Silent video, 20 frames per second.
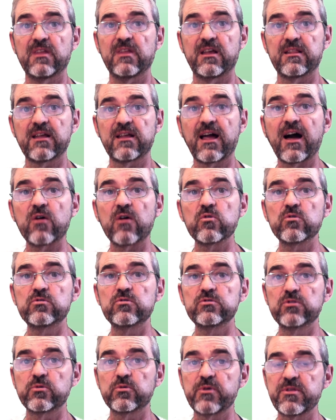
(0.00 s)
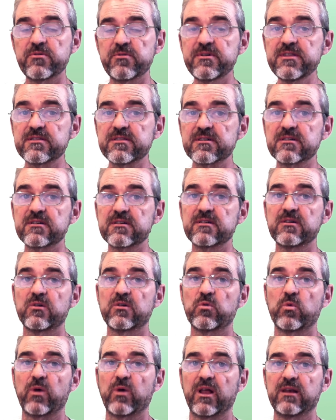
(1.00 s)
And how do we do it?
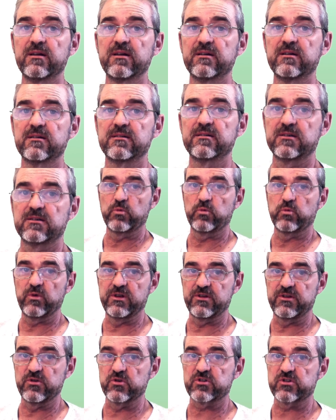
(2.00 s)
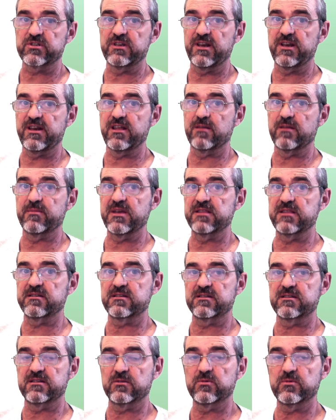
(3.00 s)
Well, we'll use linear
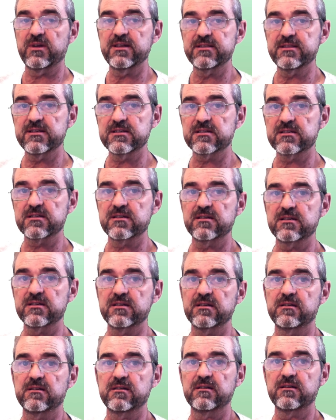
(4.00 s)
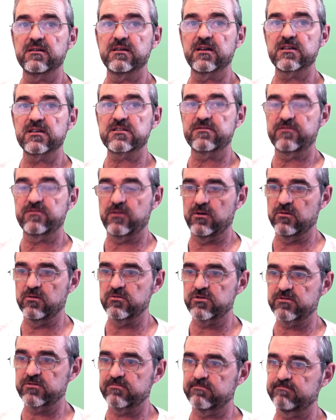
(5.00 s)
matrix inequalities as
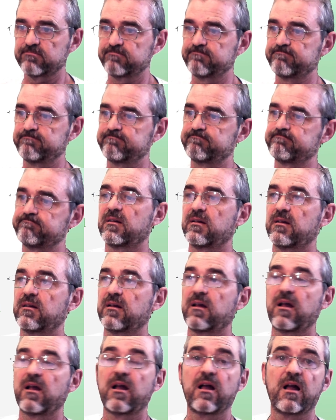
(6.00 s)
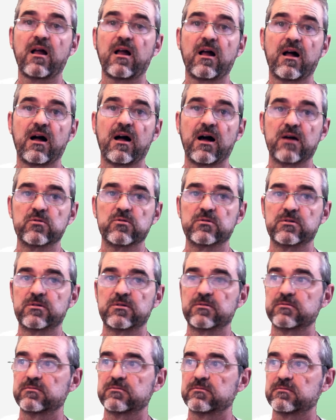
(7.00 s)
follows.
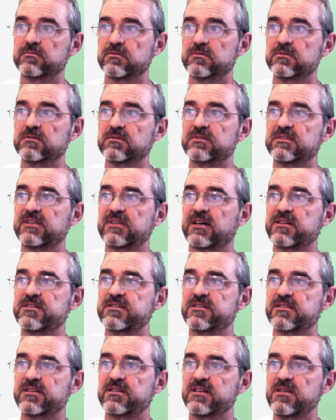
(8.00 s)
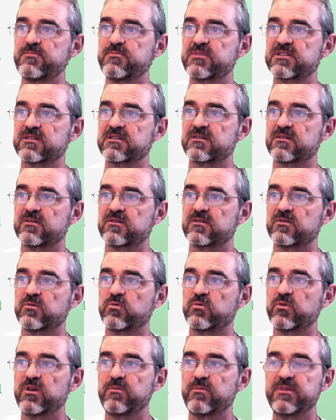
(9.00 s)
Our target ellipse
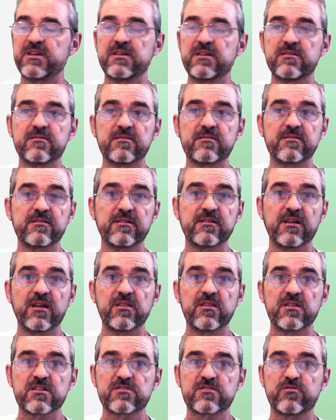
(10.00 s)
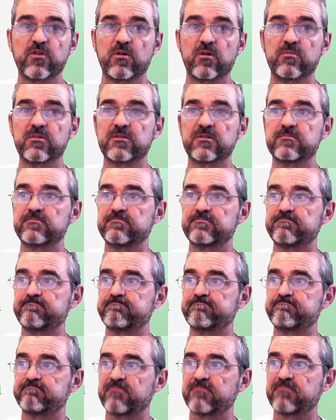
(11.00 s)
will be in this form.
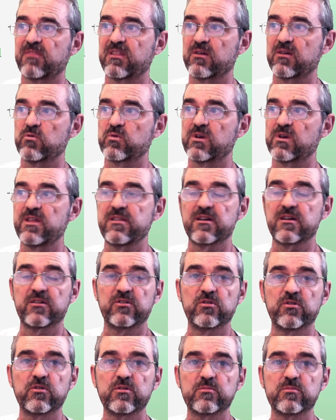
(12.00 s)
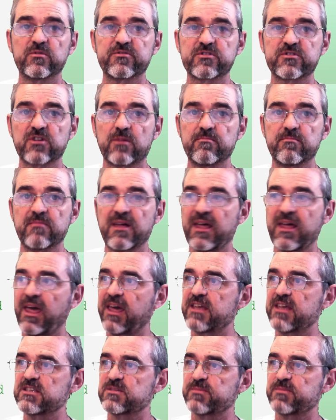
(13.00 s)
The Euclidean norm of some
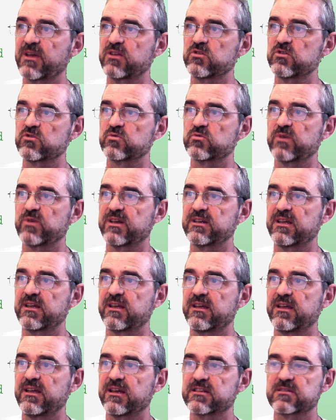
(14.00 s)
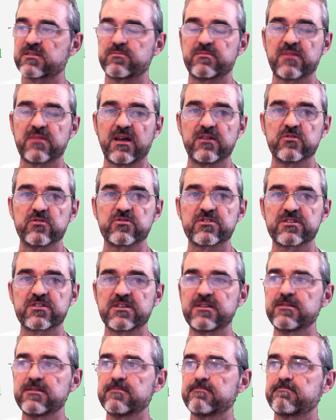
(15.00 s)
h minus 1 x minus
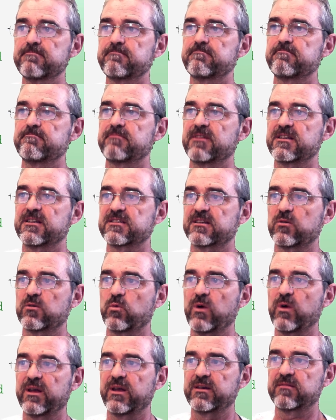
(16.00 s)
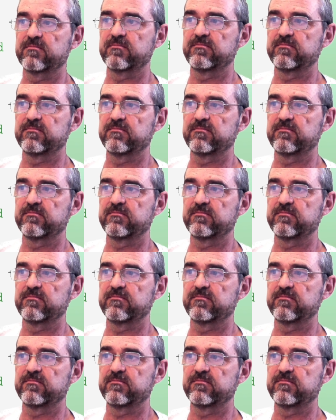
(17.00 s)
c less than 1.